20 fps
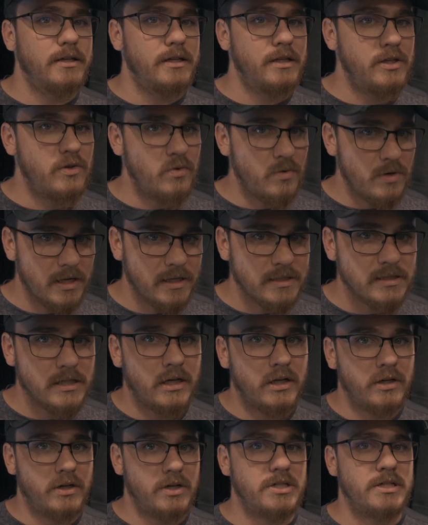you need to
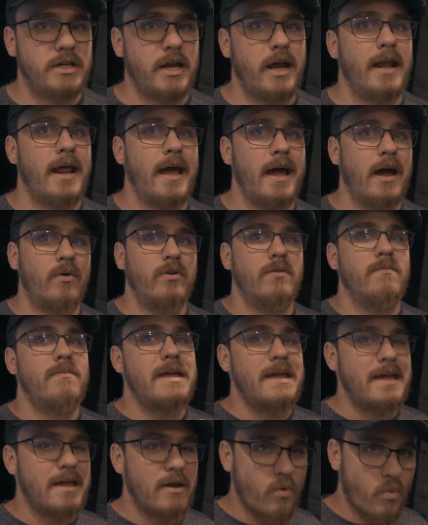understand how to
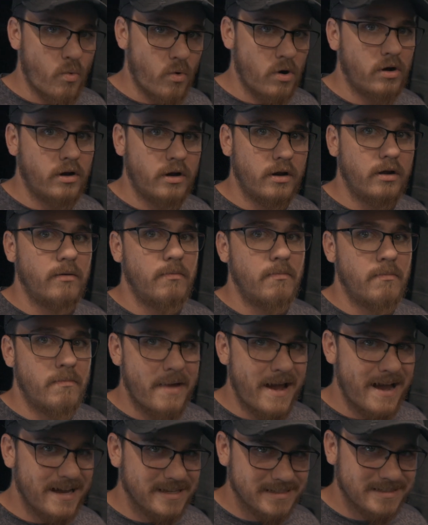make it work
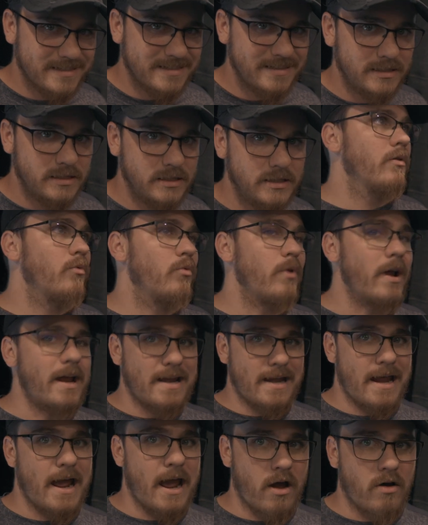best.
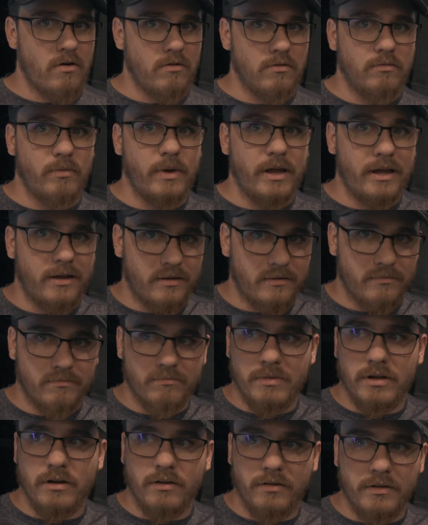Right now, like
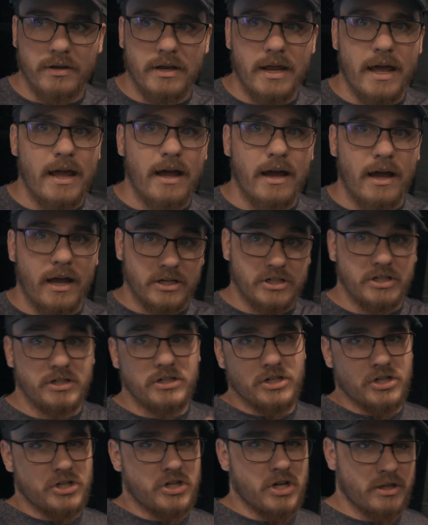middle of the day, I actually
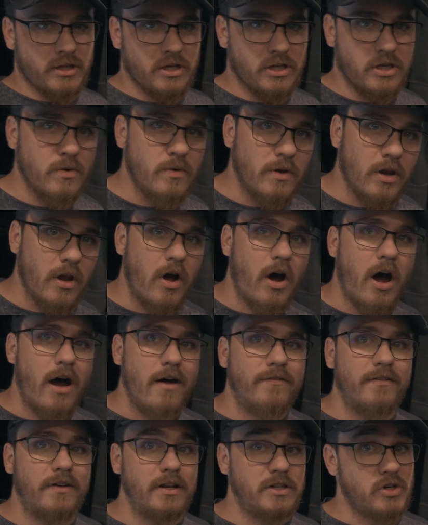just shut the unit
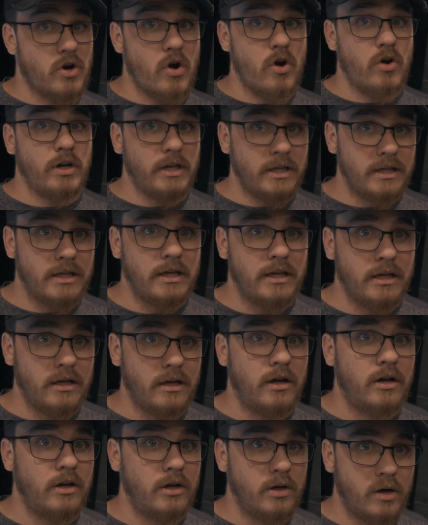off and it's already
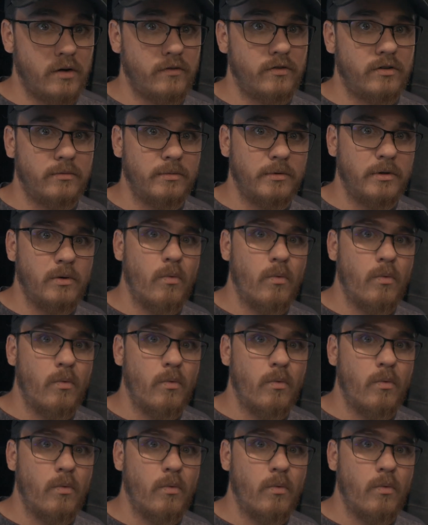getting uncomfortably